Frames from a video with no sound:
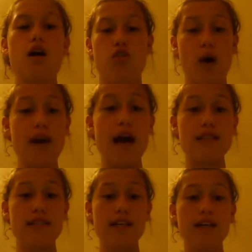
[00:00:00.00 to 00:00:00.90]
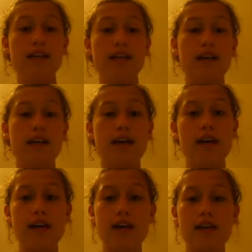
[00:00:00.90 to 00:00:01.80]
The way I see it
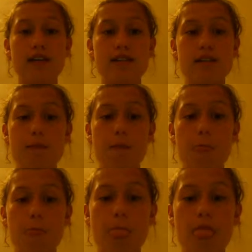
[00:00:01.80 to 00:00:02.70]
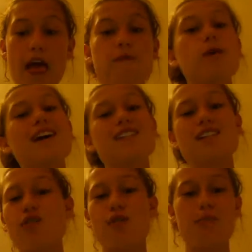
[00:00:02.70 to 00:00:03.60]
is everyone has
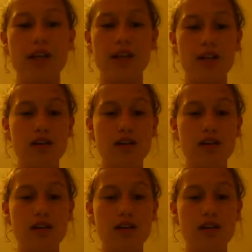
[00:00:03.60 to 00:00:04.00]
their own opinion.